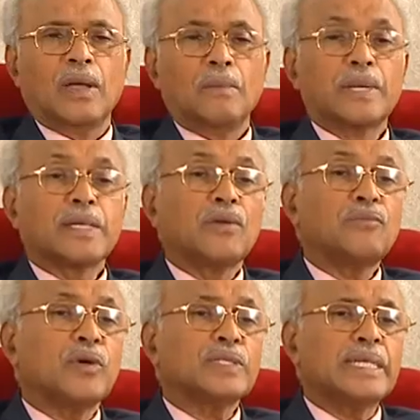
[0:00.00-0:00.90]
But
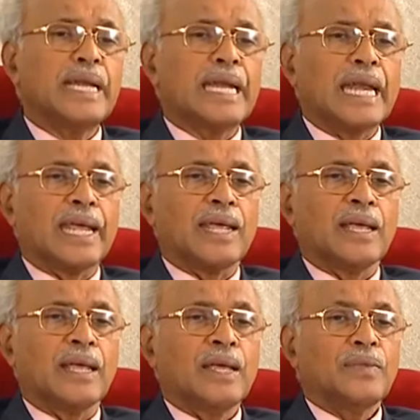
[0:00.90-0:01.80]
unfortunately,
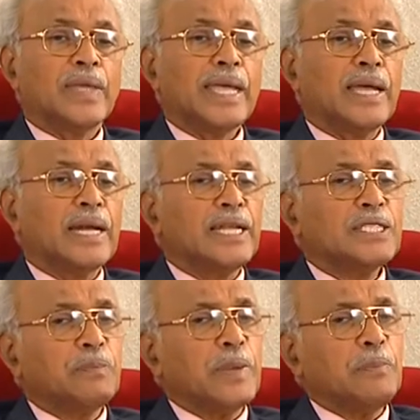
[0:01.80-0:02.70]
the
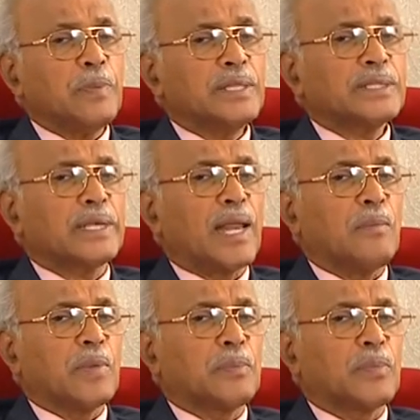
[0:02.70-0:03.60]
English people's
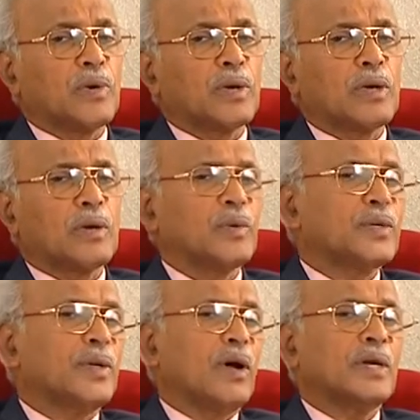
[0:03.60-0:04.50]
grammar book could
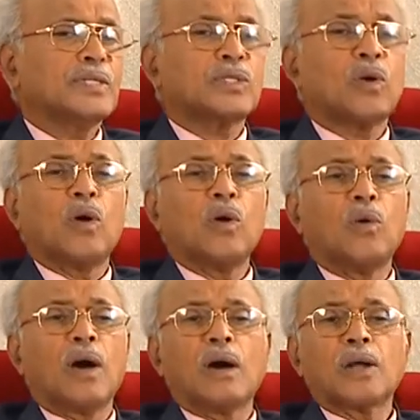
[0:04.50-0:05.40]
not solve
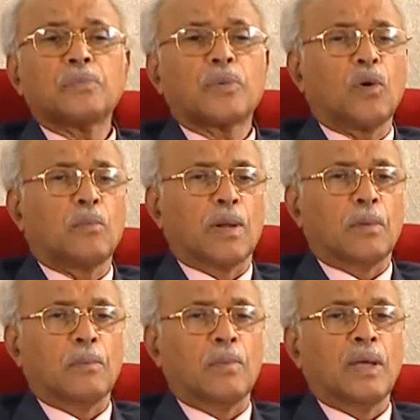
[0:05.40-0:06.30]
our problem